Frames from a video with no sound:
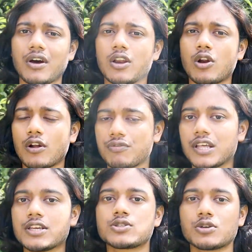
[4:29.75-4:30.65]
a lot of
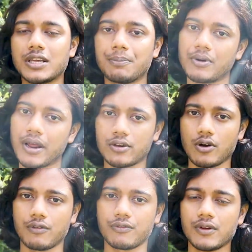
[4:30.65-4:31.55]
things to keep track
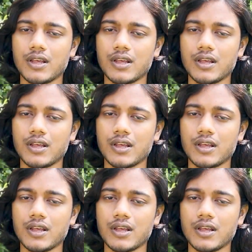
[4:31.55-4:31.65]
of.